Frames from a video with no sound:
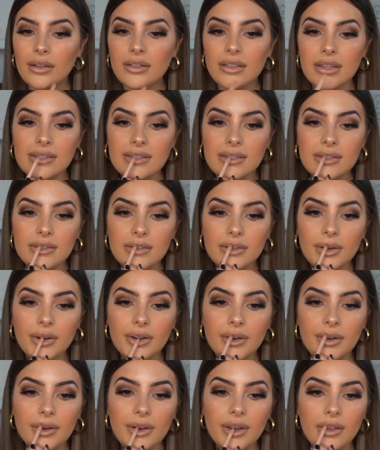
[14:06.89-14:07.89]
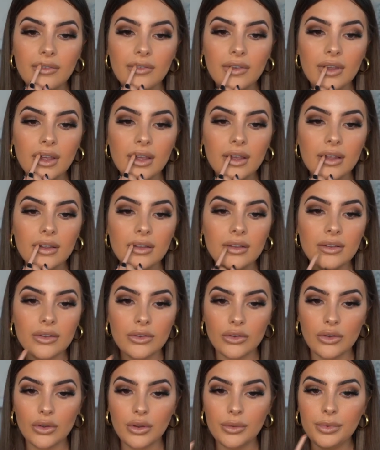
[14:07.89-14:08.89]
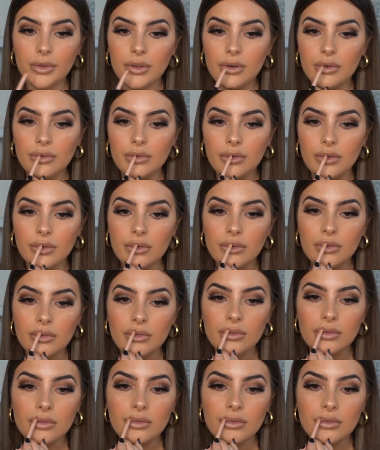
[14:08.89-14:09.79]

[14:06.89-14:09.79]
This is so creamy and so beautiful.